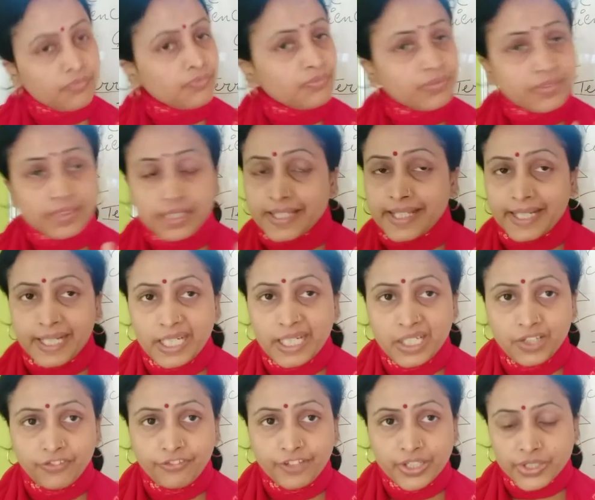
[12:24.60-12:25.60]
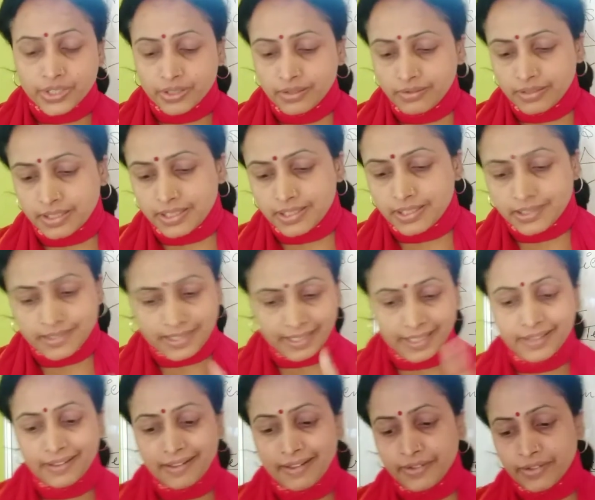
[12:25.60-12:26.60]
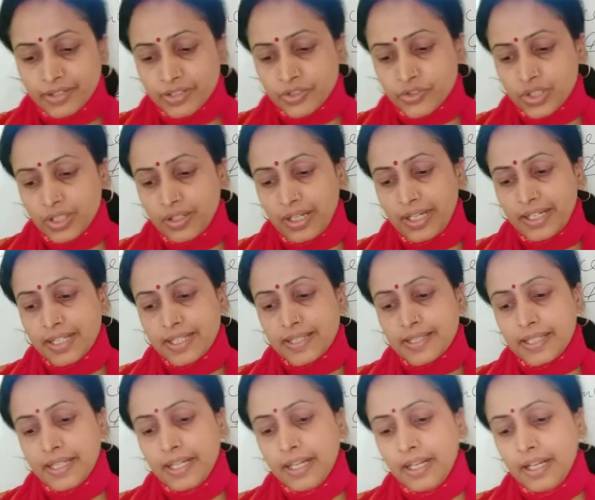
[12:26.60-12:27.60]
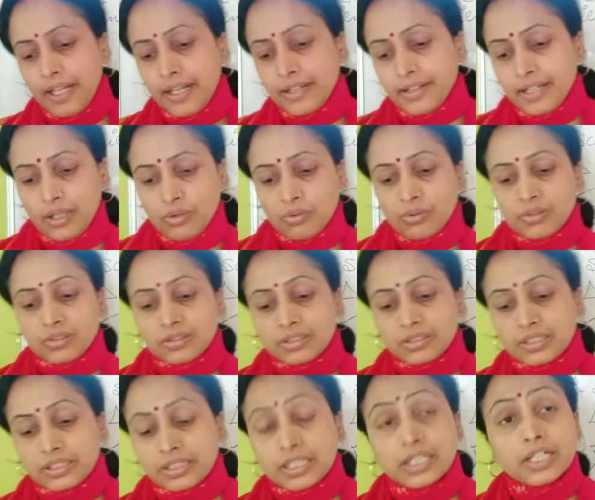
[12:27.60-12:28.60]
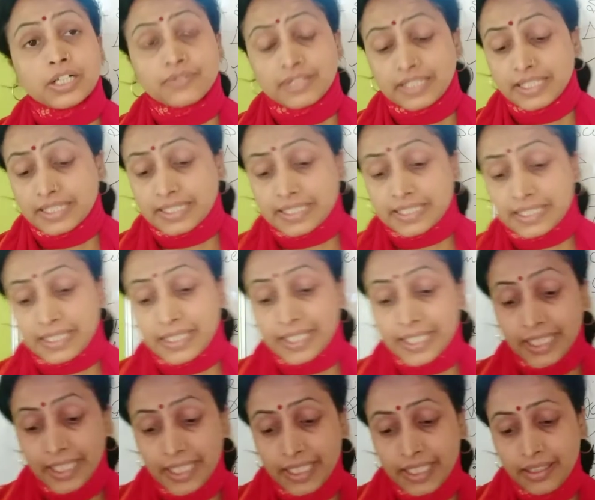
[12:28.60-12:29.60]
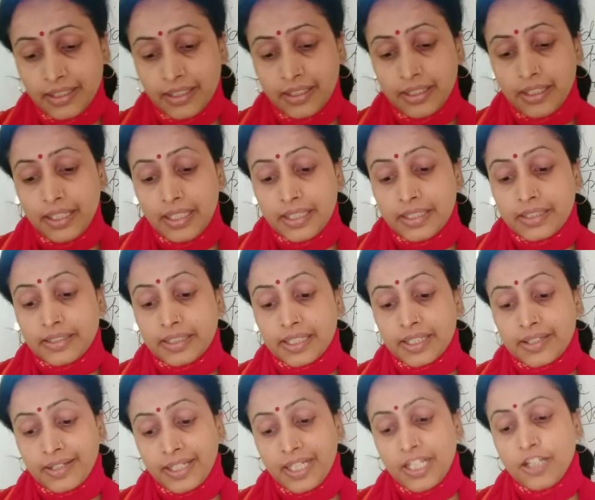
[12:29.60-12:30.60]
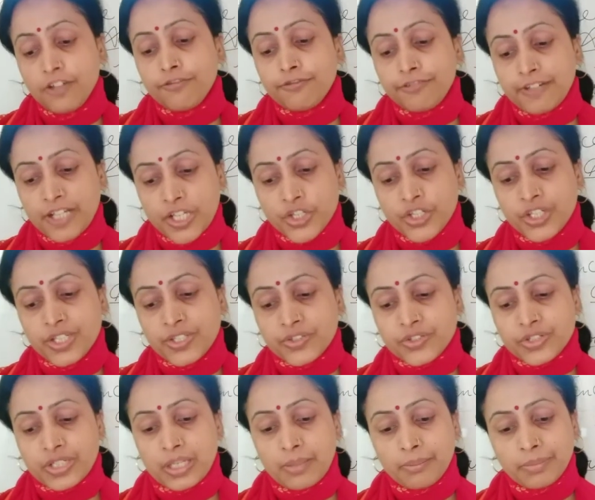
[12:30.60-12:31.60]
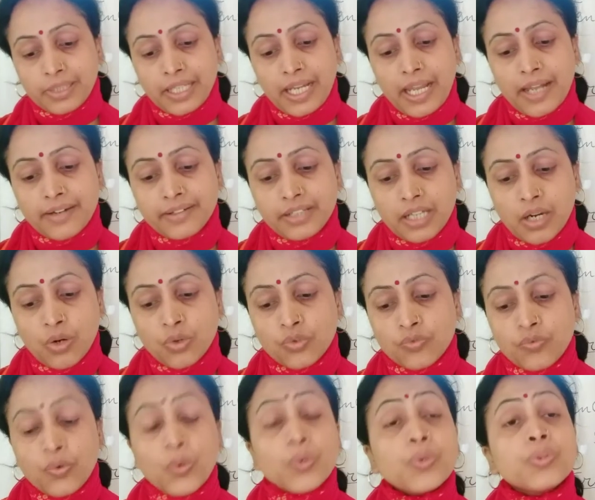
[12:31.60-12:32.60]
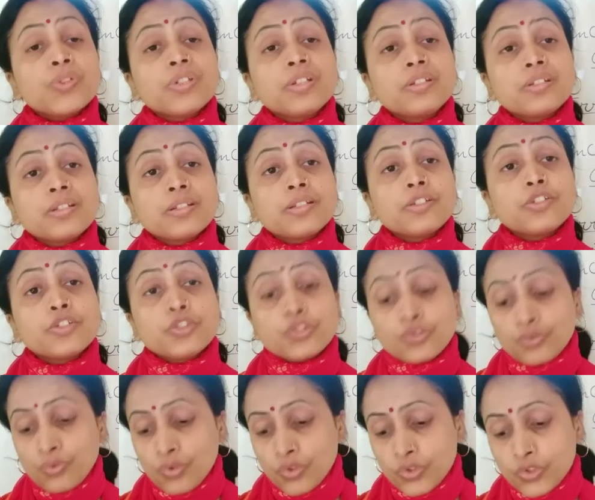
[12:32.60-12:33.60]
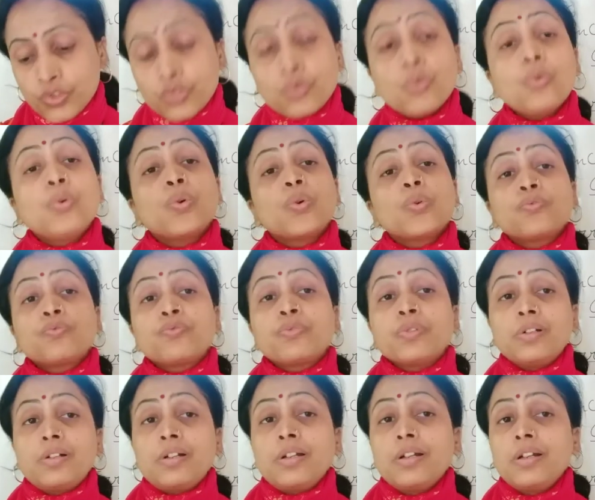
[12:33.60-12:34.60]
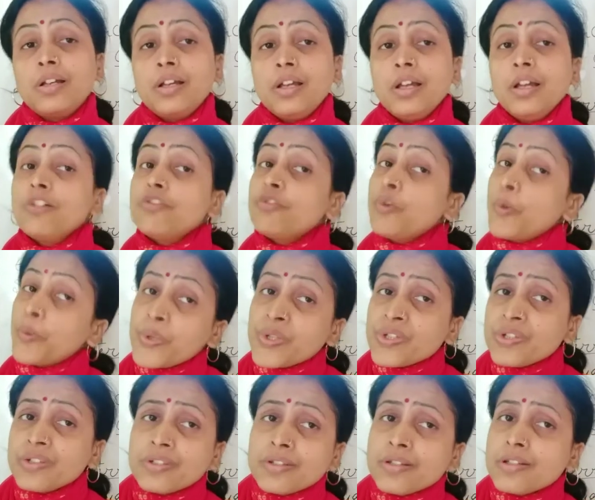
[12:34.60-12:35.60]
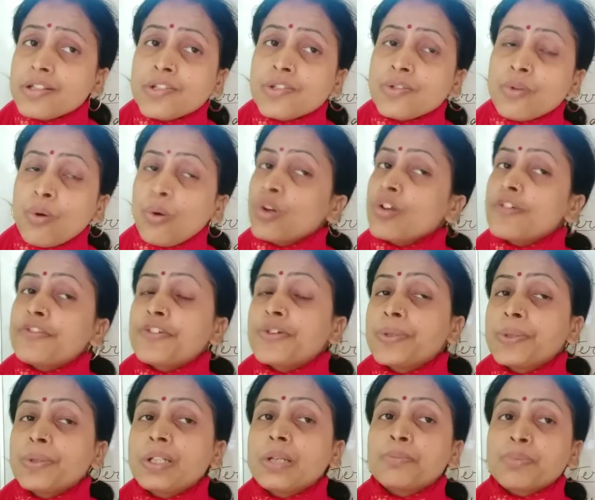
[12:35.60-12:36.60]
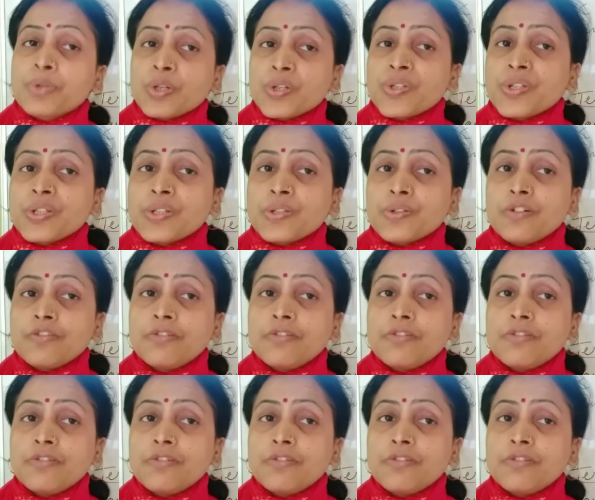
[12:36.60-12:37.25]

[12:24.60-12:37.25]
Second feature, this is second characteristic I can say. Now the third one is the green. The green fleshy stem carry out photosynthesis to store food. Photosynthesis, all of you know the process of